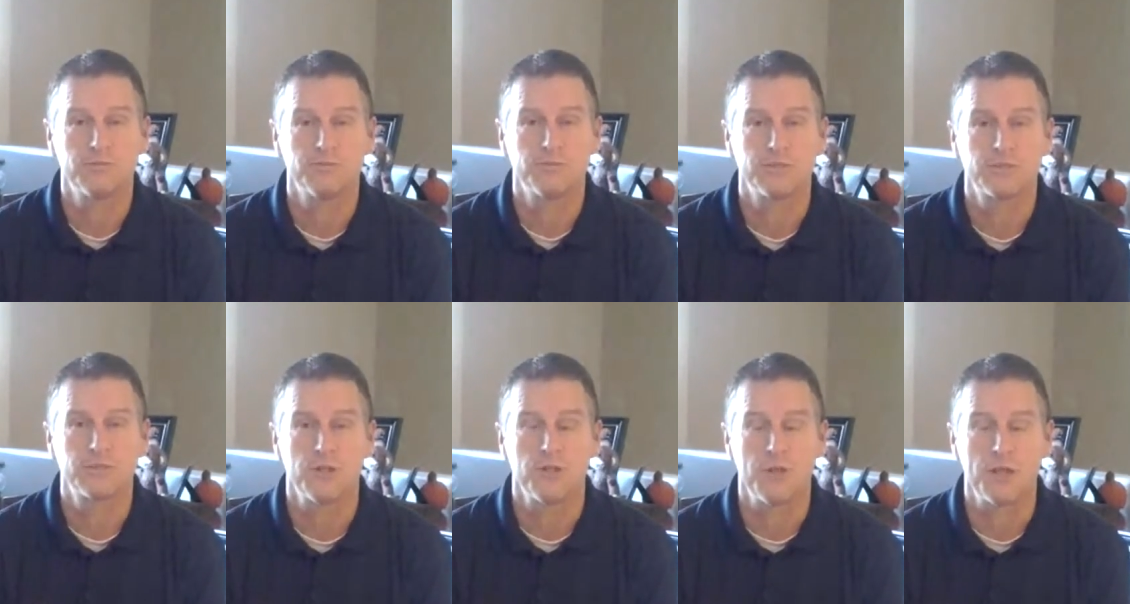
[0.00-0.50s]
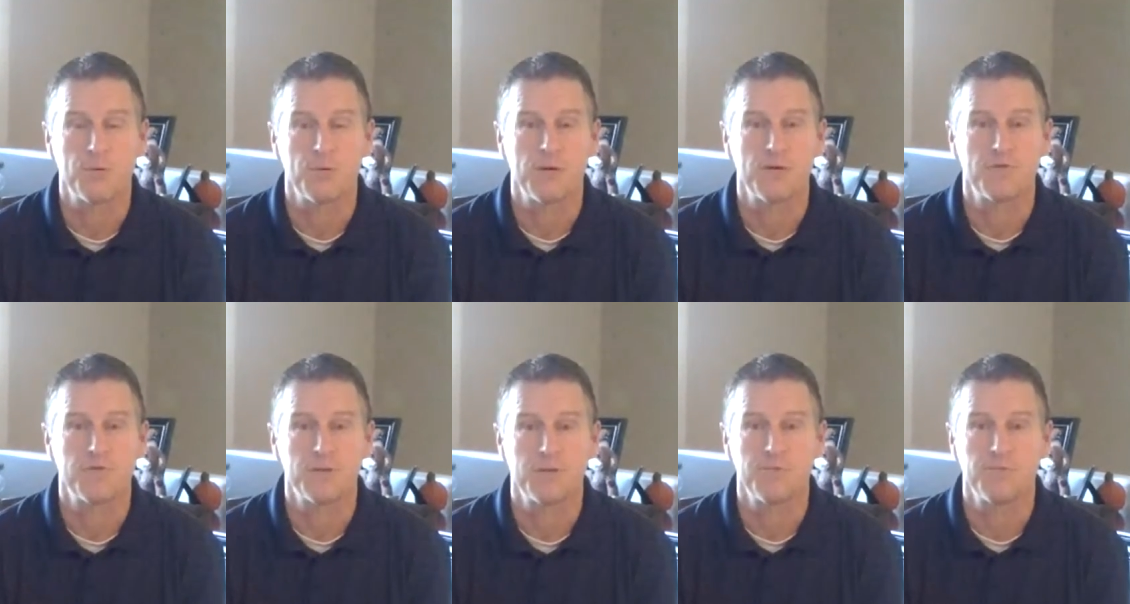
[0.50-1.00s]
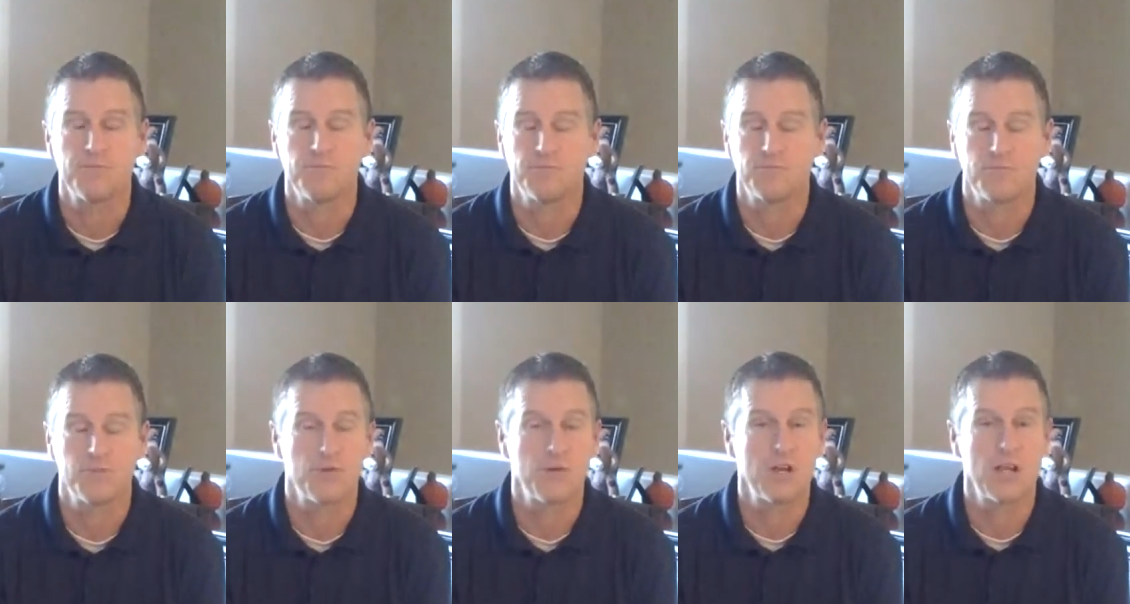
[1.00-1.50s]
So they went from
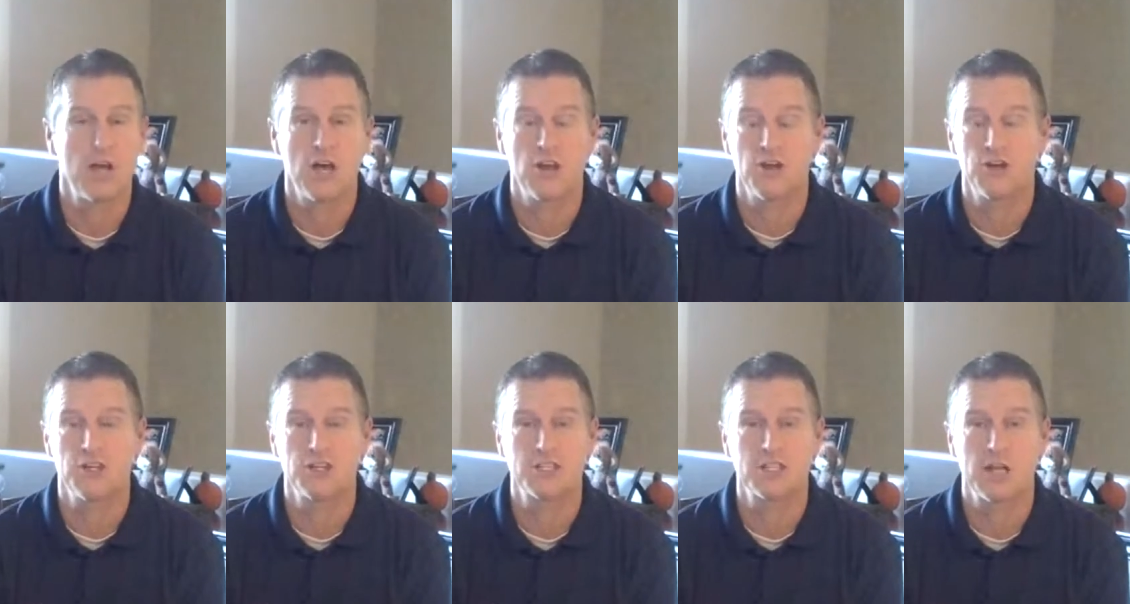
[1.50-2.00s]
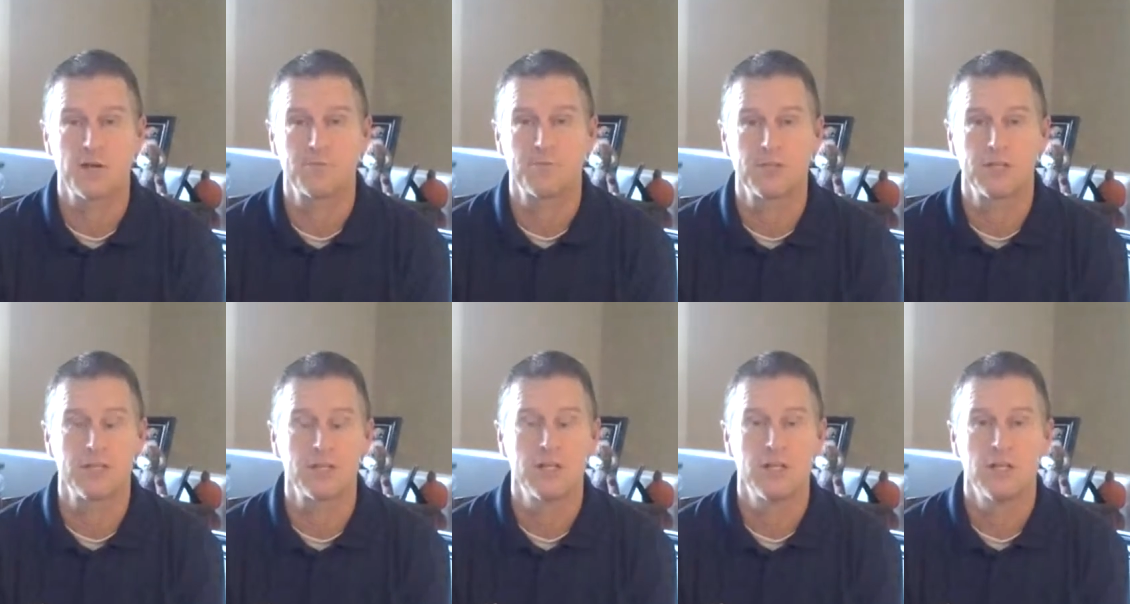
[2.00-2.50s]
300 and something